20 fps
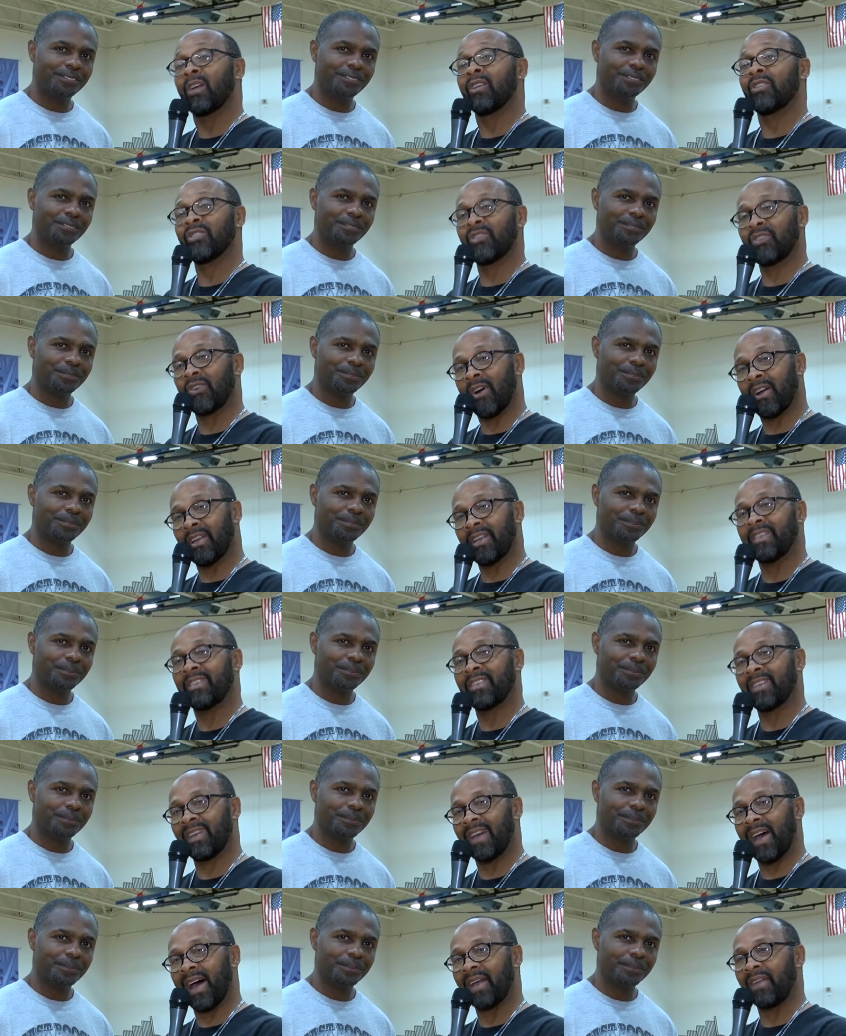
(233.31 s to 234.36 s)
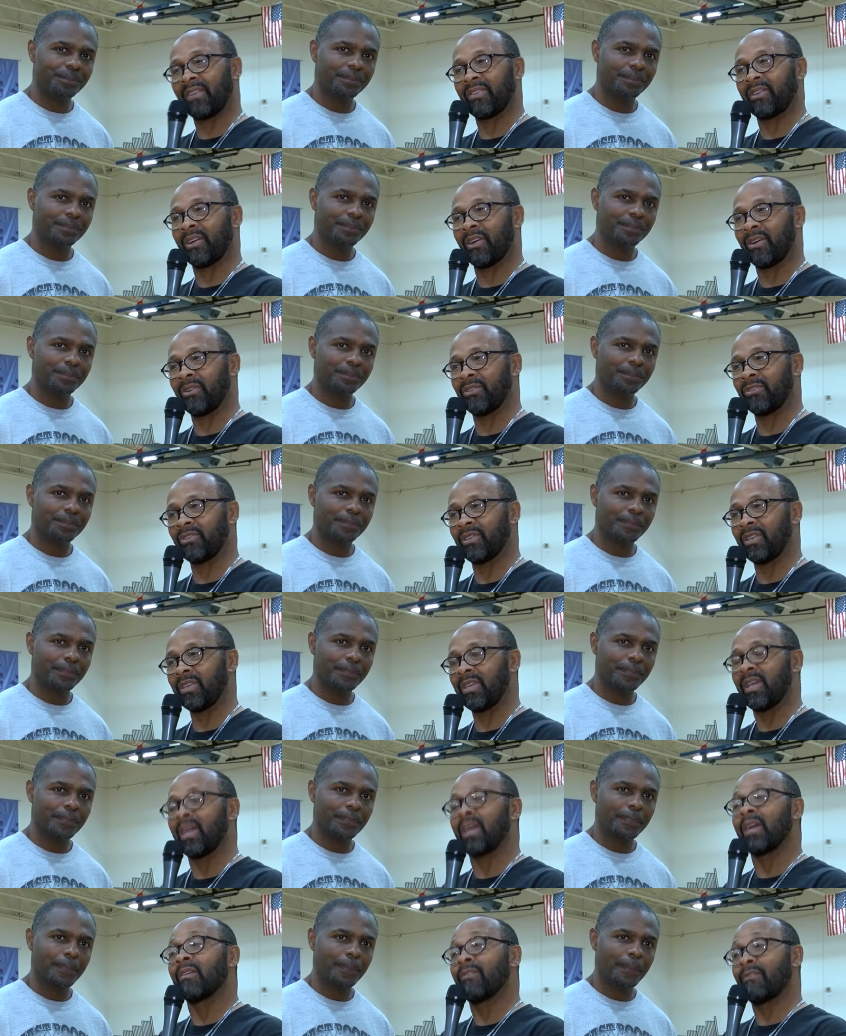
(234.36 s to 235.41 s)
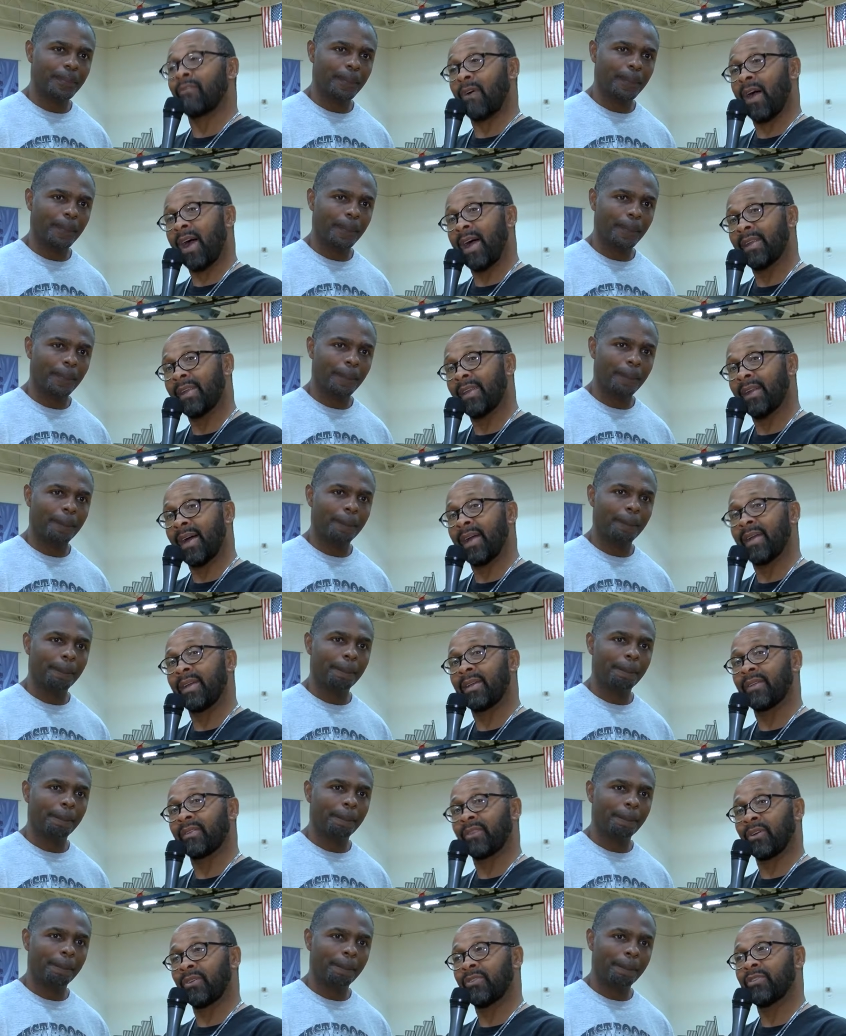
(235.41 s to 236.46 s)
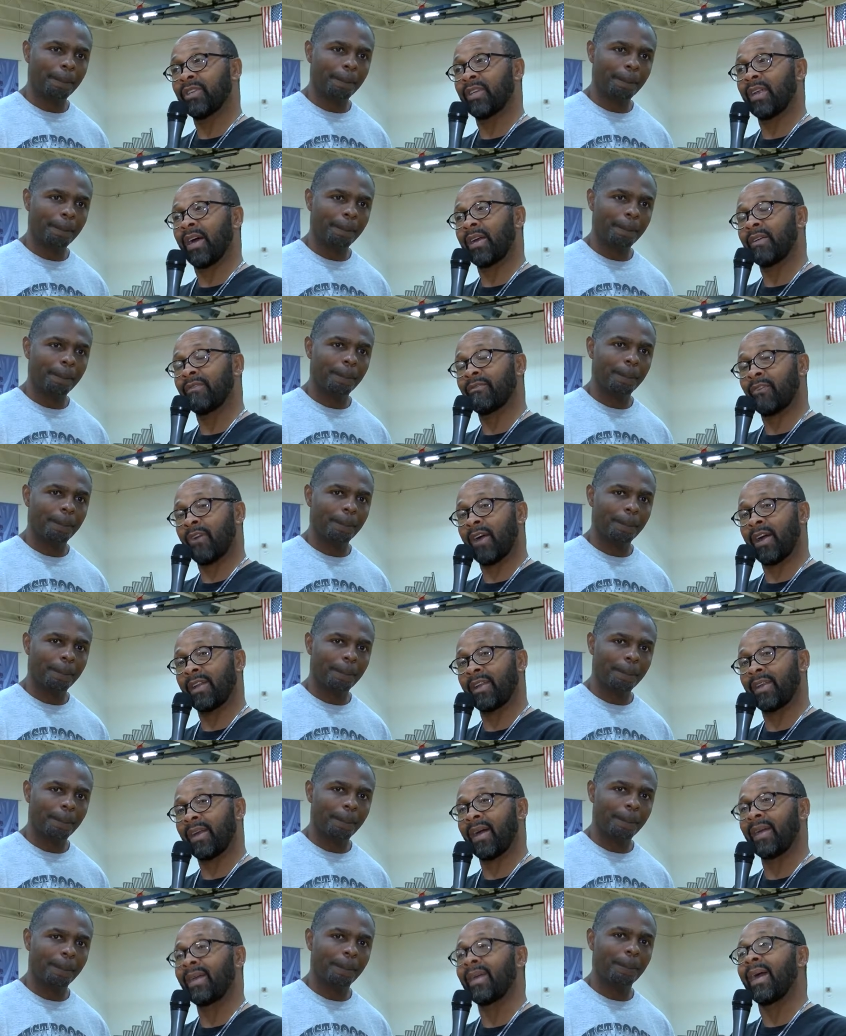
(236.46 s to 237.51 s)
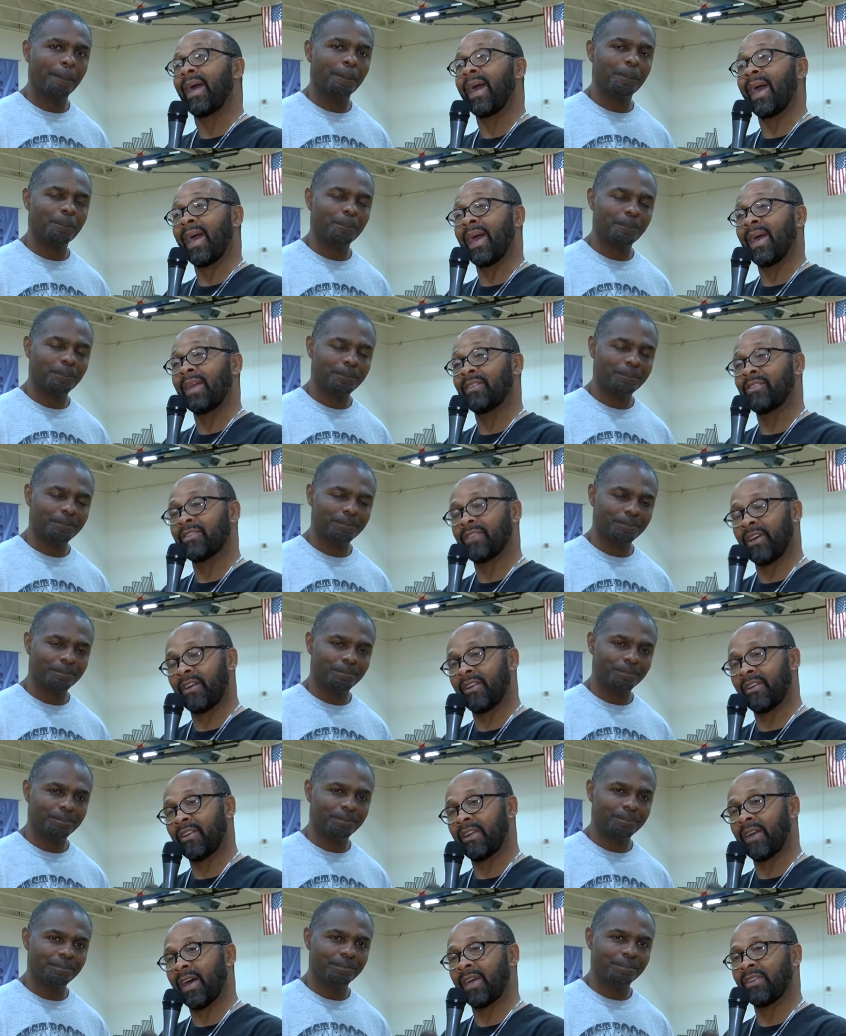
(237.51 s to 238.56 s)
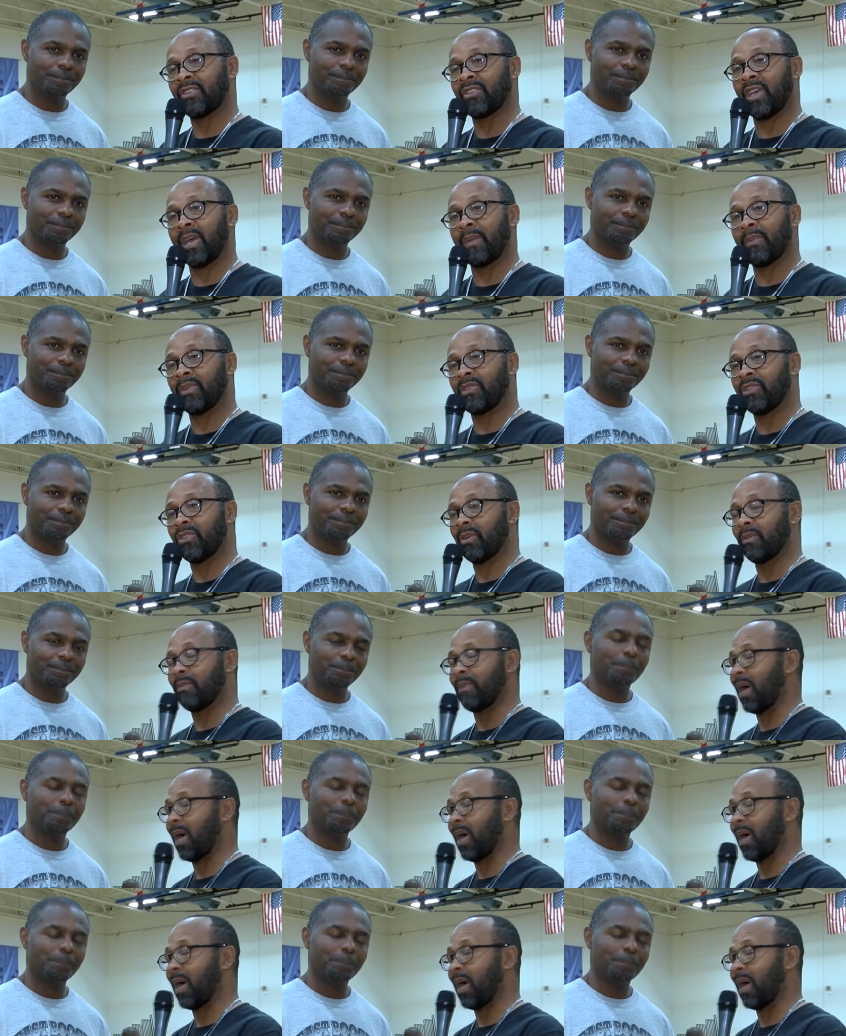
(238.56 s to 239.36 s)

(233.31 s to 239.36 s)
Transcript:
Speaker 1: starting tonight, Thursday, Friday night, Thursday night, Friday night, and Saturday night championship